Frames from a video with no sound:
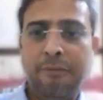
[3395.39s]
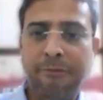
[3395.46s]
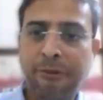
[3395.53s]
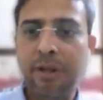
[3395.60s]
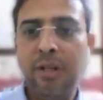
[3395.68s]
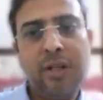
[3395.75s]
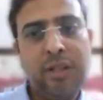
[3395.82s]

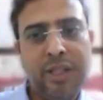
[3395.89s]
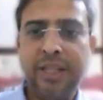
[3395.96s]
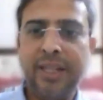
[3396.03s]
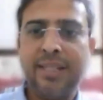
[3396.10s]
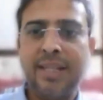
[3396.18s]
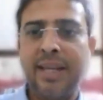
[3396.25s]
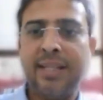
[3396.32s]
Their
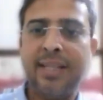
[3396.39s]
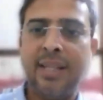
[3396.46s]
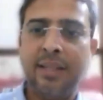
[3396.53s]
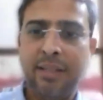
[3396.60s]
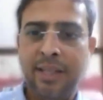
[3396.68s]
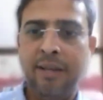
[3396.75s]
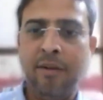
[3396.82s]
love for
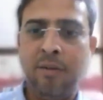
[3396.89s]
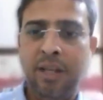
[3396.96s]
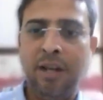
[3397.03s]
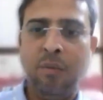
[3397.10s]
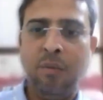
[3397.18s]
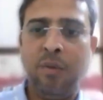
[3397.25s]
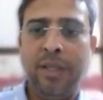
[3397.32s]
learning is less,
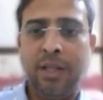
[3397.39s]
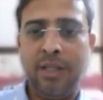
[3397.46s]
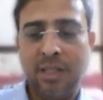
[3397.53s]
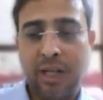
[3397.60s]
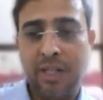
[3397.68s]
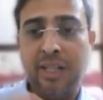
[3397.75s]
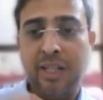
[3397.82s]
and
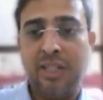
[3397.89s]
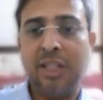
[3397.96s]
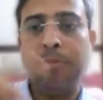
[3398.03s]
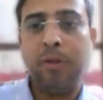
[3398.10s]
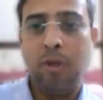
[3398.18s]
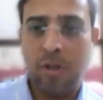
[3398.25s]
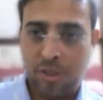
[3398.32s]
they are
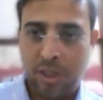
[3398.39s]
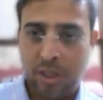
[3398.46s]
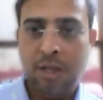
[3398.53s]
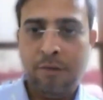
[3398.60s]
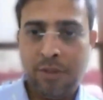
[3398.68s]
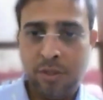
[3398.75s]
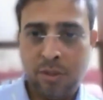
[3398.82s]
studying
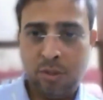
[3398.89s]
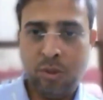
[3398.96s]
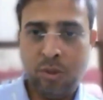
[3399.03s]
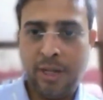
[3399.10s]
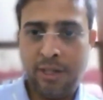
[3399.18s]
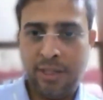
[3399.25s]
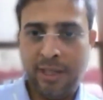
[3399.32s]
just because
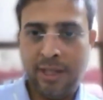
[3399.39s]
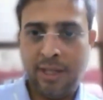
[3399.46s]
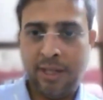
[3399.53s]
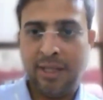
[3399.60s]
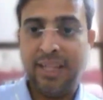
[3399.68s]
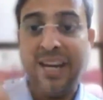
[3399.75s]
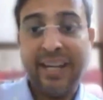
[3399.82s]

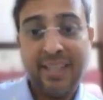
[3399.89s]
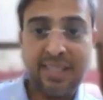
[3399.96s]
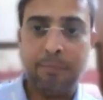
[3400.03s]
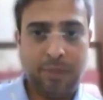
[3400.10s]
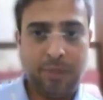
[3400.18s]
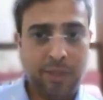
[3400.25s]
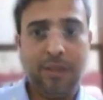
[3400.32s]
so that they
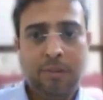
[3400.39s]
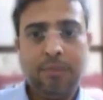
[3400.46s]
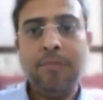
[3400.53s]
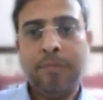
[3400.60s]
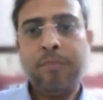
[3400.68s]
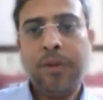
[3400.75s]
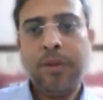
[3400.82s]
can get
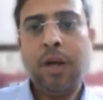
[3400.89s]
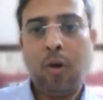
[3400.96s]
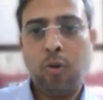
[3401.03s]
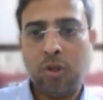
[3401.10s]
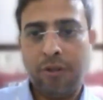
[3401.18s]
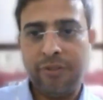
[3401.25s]
something